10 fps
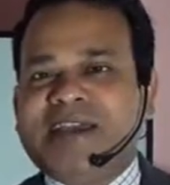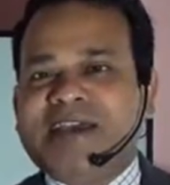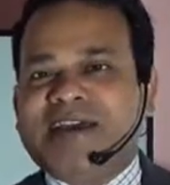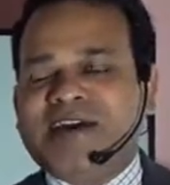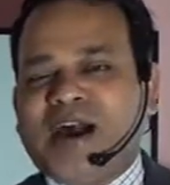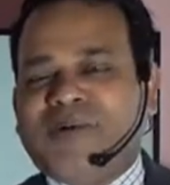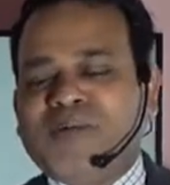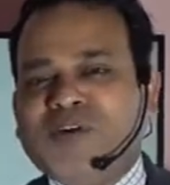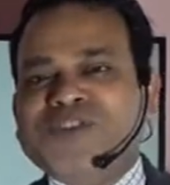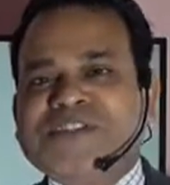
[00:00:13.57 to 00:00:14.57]
our
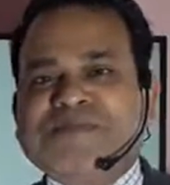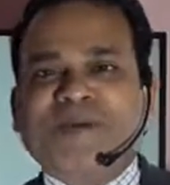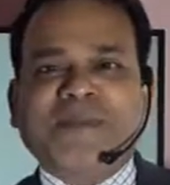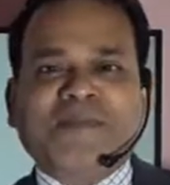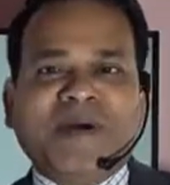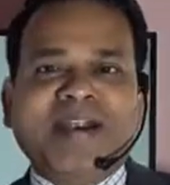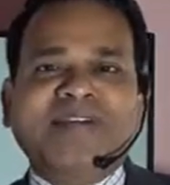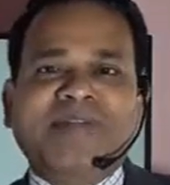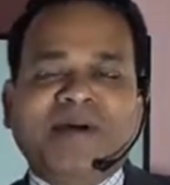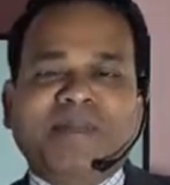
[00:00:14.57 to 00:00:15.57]
most important
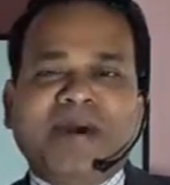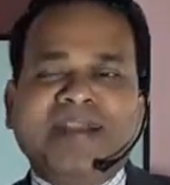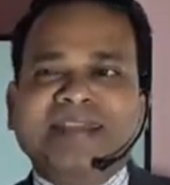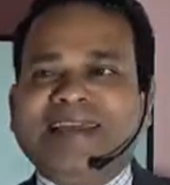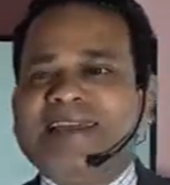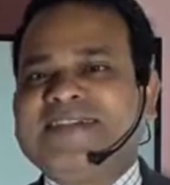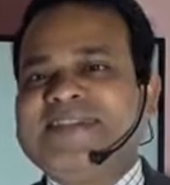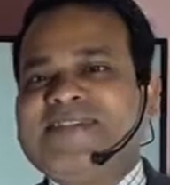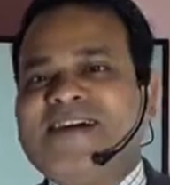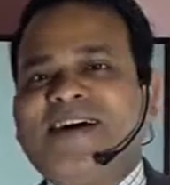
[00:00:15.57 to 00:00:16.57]
part of our body, that is
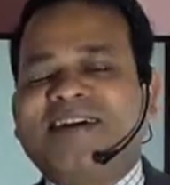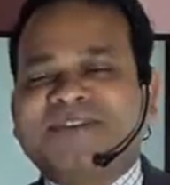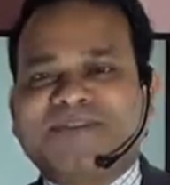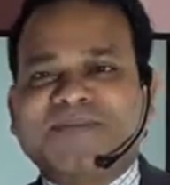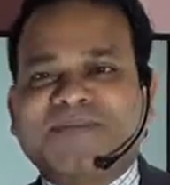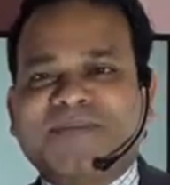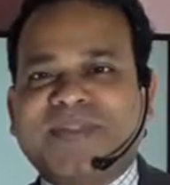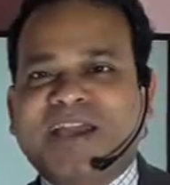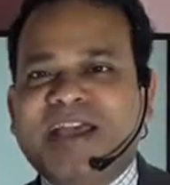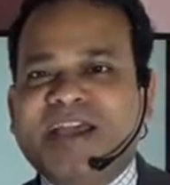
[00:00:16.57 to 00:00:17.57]
the heart.
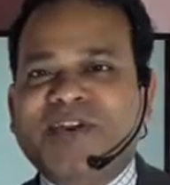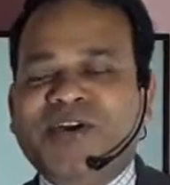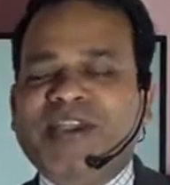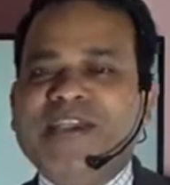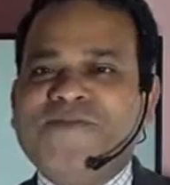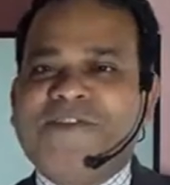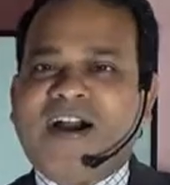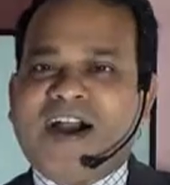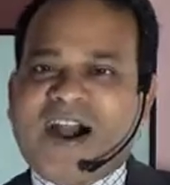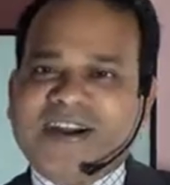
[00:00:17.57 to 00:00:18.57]
If
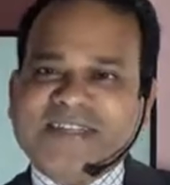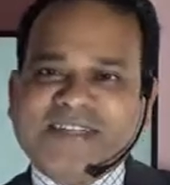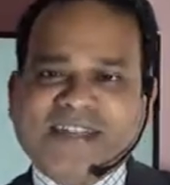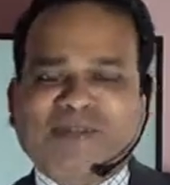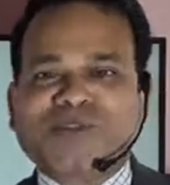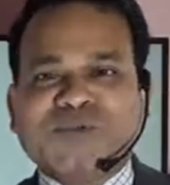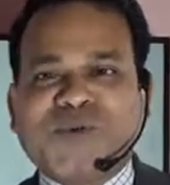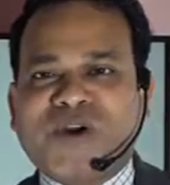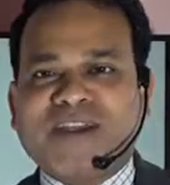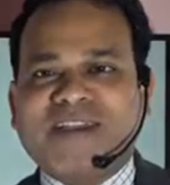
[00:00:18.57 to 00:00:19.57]
heart stops
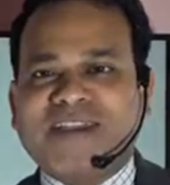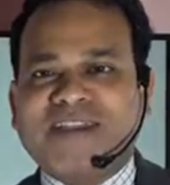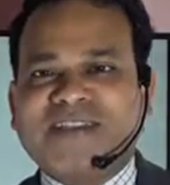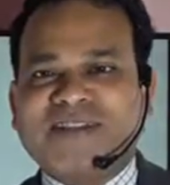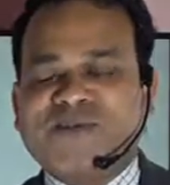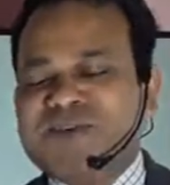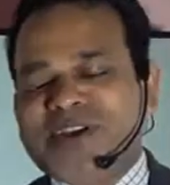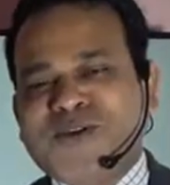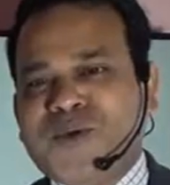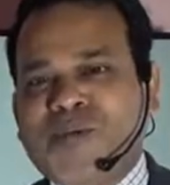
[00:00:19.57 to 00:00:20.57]
working, we
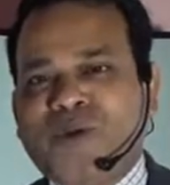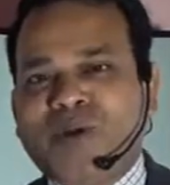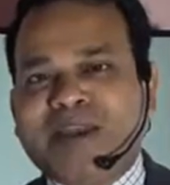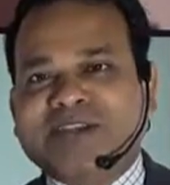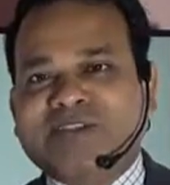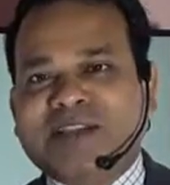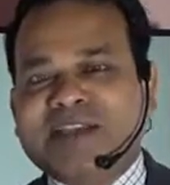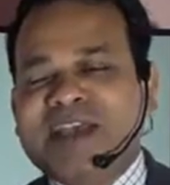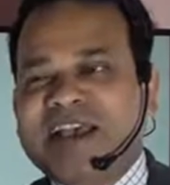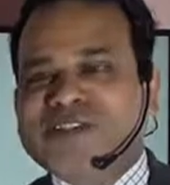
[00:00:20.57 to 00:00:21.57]
are no more
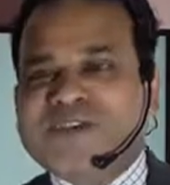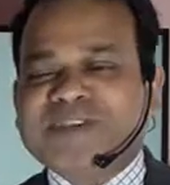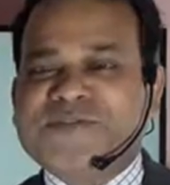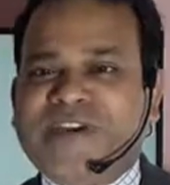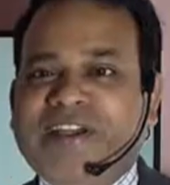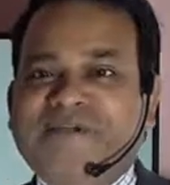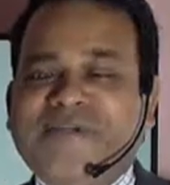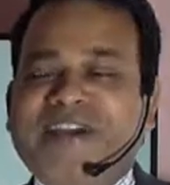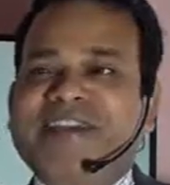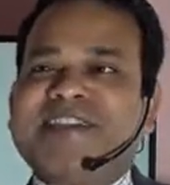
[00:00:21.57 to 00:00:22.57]
actually. So it is
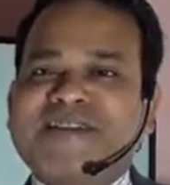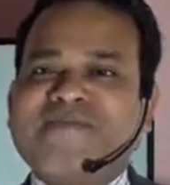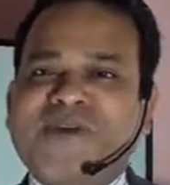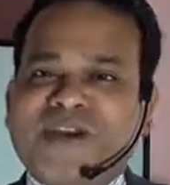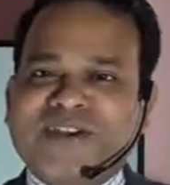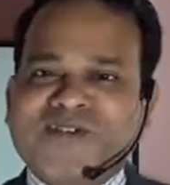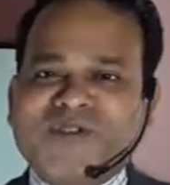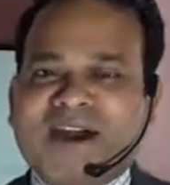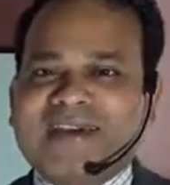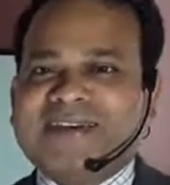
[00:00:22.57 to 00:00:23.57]
very important to
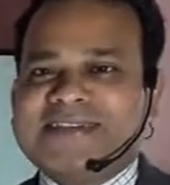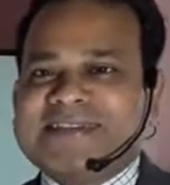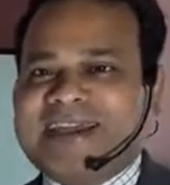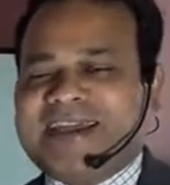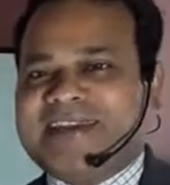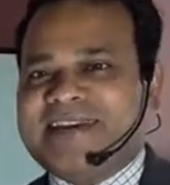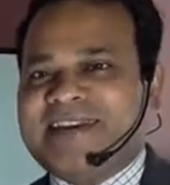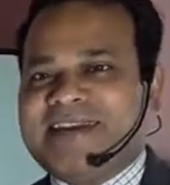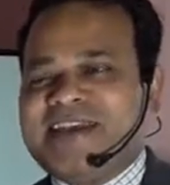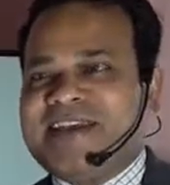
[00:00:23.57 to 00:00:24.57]
understand
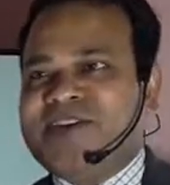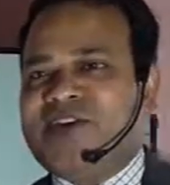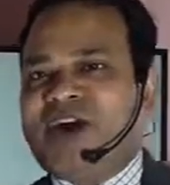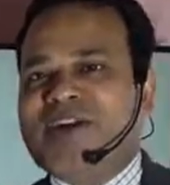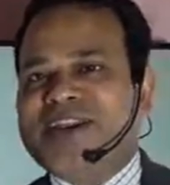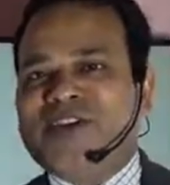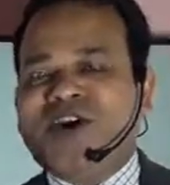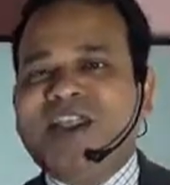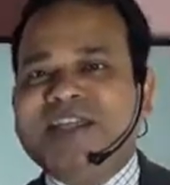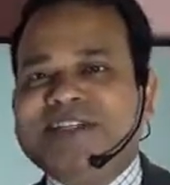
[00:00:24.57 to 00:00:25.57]
our
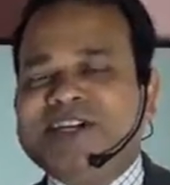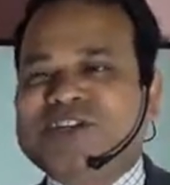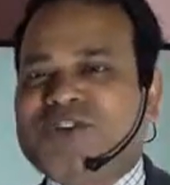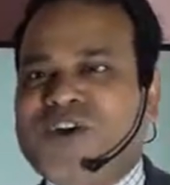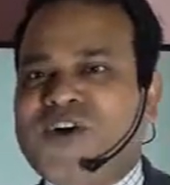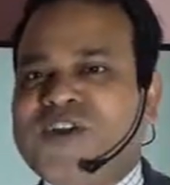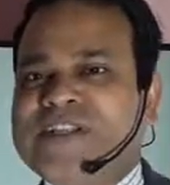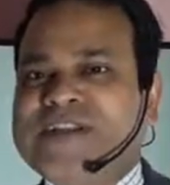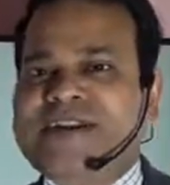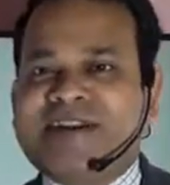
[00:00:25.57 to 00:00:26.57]
knowledge actually on
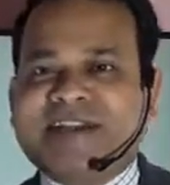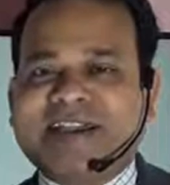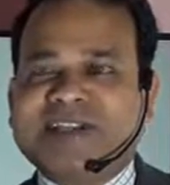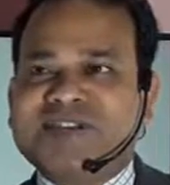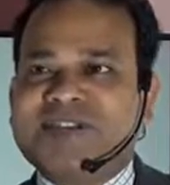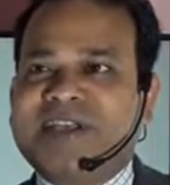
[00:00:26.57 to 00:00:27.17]
the heart actually.